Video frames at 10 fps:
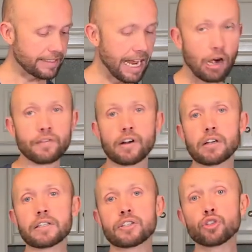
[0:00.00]
Now, if you're a
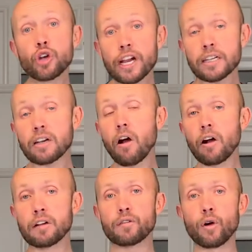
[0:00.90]
strict
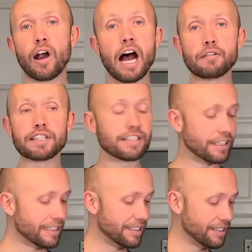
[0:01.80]
carnivore,
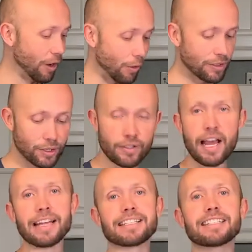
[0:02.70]
obviously don't do
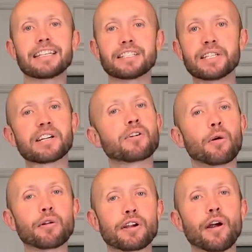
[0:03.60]
that. Stick to your
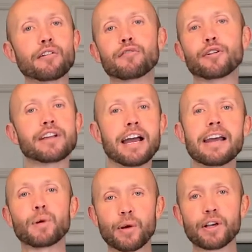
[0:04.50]
carnivore diet
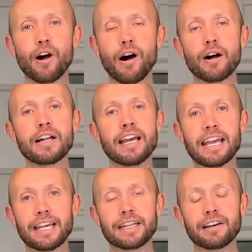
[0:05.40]
protocol,
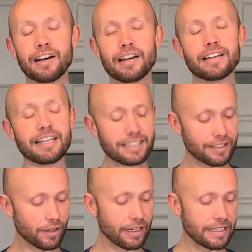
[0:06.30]
and it's
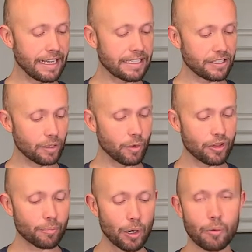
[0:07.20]
still going to taste good with the
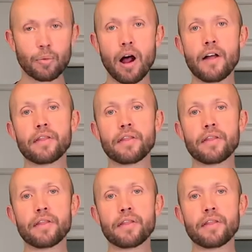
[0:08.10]
bone broth